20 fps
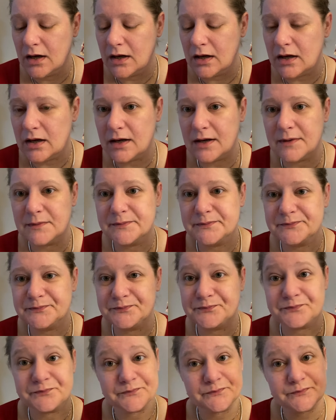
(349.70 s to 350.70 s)

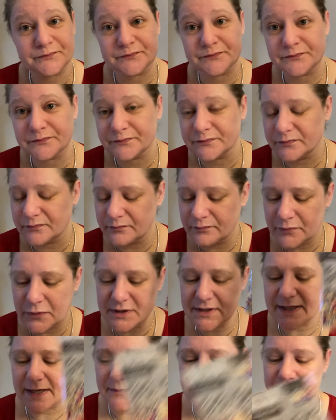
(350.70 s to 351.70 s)
But
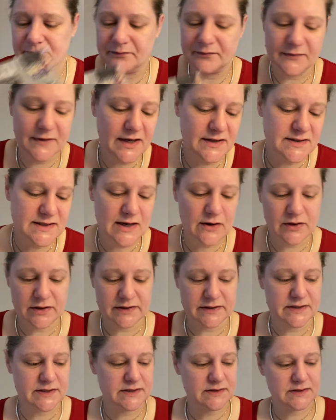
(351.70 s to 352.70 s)
yeah, that's how it
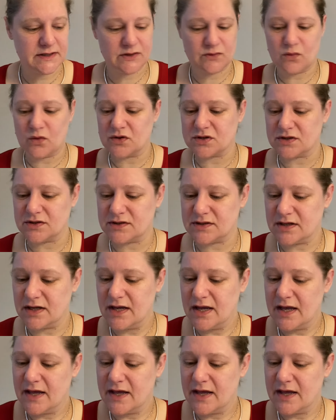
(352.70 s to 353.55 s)
is. It wasn't.